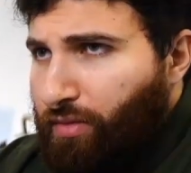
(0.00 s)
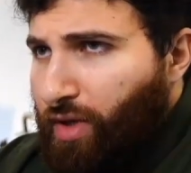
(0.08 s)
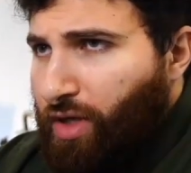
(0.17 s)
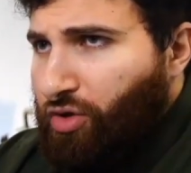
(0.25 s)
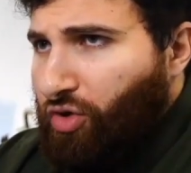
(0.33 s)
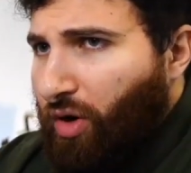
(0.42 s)

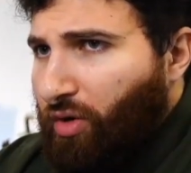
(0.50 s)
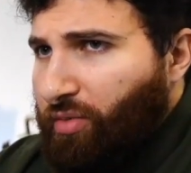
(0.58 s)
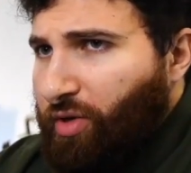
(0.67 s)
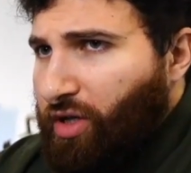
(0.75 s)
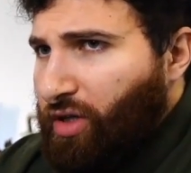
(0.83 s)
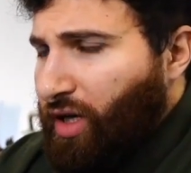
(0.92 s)
So I want to
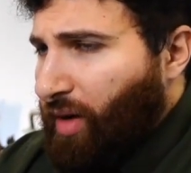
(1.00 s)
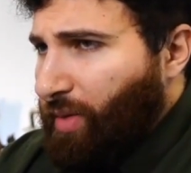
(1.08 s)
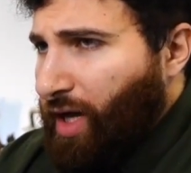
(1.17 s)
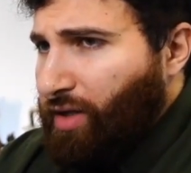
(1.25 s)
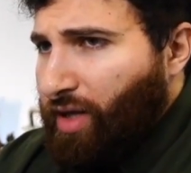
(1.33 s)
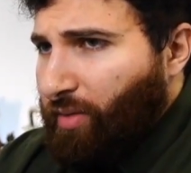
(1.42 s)
be clear. I'm
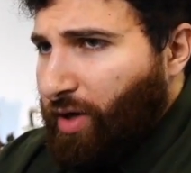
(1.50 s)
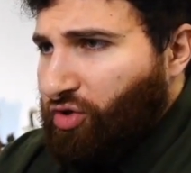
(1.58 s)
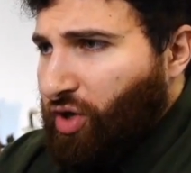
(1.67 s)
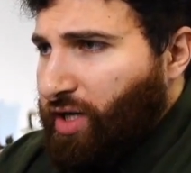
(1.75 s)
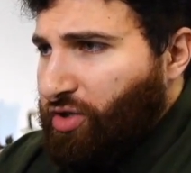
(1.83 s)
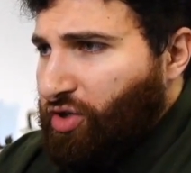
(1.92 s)
not
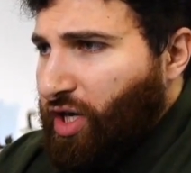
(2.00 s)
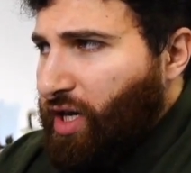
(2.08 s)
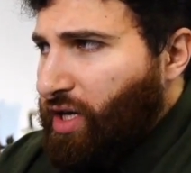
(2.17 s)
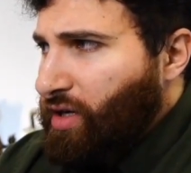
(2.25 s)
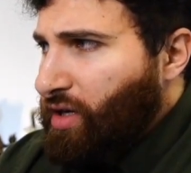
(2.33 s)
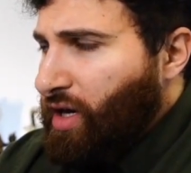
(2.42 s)
trying to
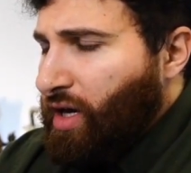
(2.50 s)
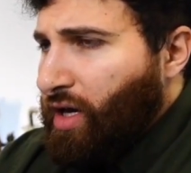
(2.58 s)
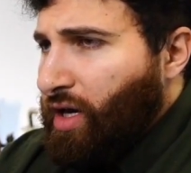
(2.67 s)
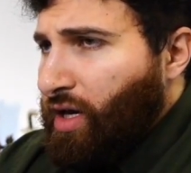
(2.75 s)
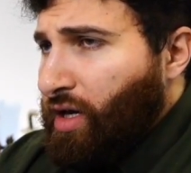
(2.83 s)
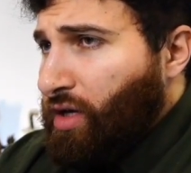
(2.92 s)
say,
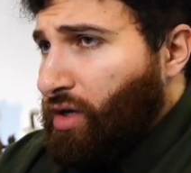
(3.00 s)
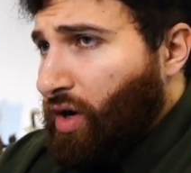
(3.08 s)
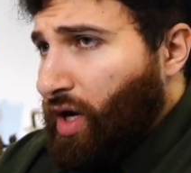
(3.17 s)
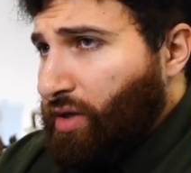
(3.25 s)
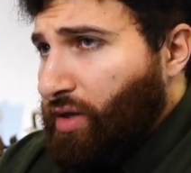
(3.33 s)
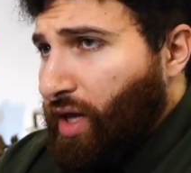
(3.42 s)

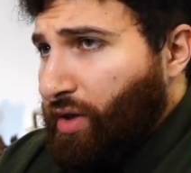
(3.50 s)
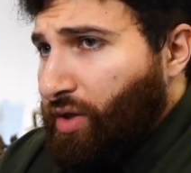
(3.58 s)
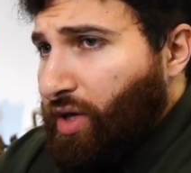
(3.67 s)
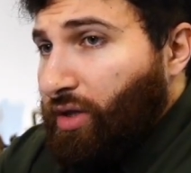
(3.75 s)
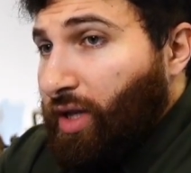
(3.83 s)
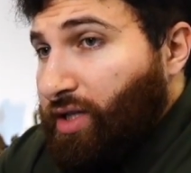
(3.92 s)
I
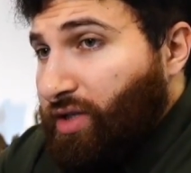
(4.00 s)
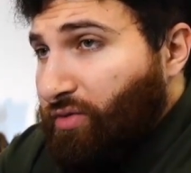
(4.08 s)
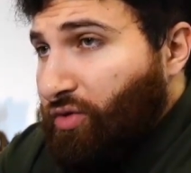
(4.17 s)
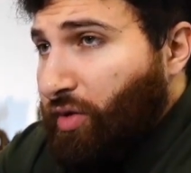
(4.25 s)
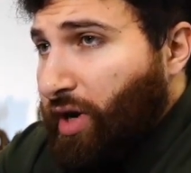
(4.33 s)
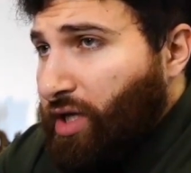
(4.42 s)
think less of
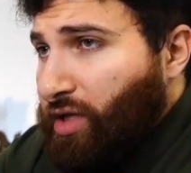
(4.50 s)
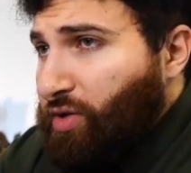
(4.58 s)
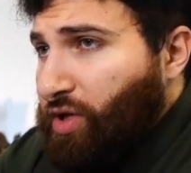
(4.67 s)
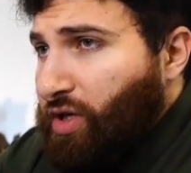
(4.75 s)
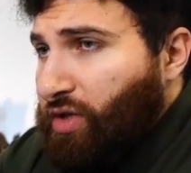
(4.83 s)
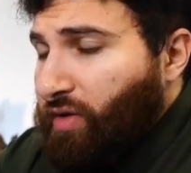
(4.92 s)
you guys
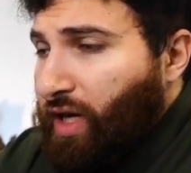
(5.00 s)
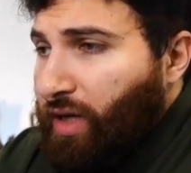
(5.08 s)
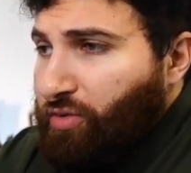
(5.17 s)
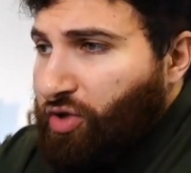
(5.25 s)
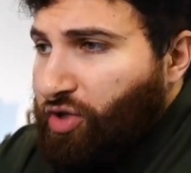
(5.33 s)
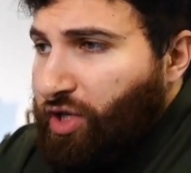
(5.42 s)
because of that. I'm
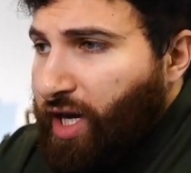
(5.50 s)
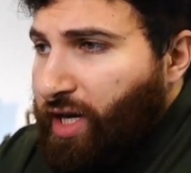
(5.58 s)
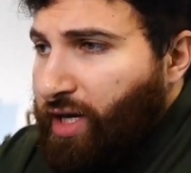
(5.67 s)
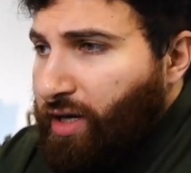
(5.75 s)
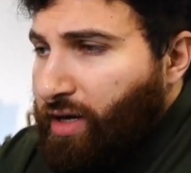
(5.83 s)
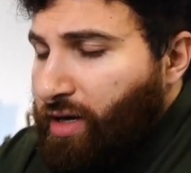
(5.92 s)
just
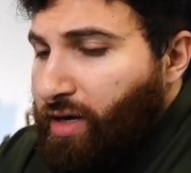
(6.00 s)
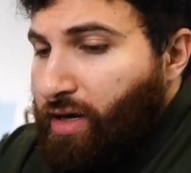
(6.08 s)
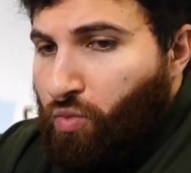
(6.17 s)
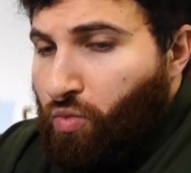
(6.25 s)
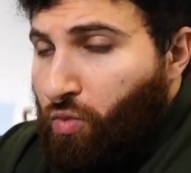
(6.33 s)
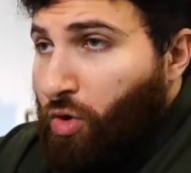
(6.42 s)
saying
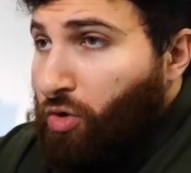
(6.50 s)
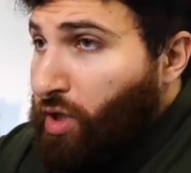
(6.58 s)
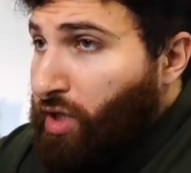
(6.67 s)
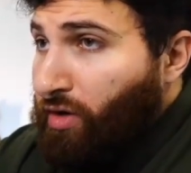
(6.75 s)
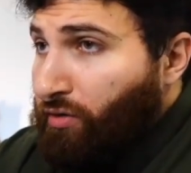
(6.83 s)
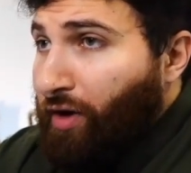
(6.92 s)
you
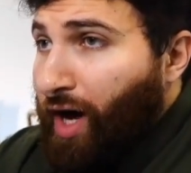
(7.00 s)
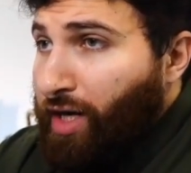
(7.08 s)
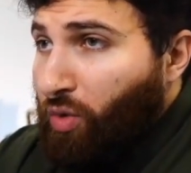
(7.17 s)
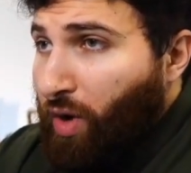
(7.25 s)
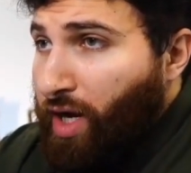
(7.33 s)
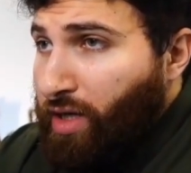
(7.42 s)
need to find
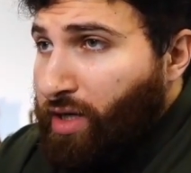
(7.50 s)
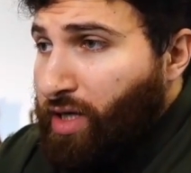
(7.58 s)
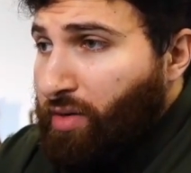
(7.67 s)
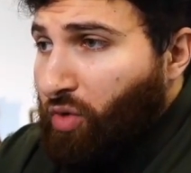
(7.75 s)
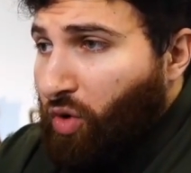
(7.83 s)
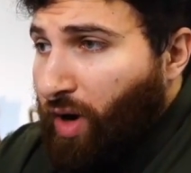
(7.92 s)
a way to
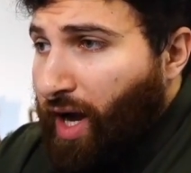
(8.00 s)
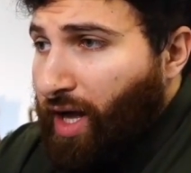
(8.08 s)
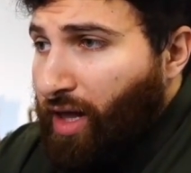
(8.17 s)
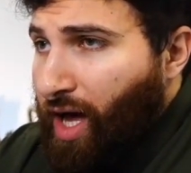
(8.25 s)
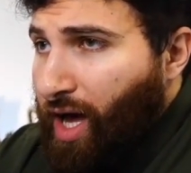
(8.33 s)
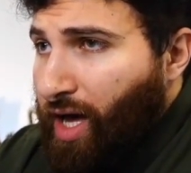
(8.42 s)
keep
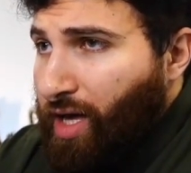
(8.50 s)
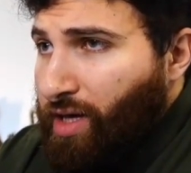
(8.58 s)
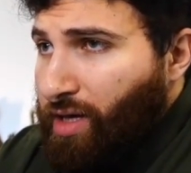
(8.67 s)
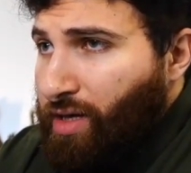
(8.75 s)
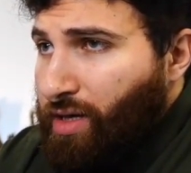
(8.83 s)
morale high.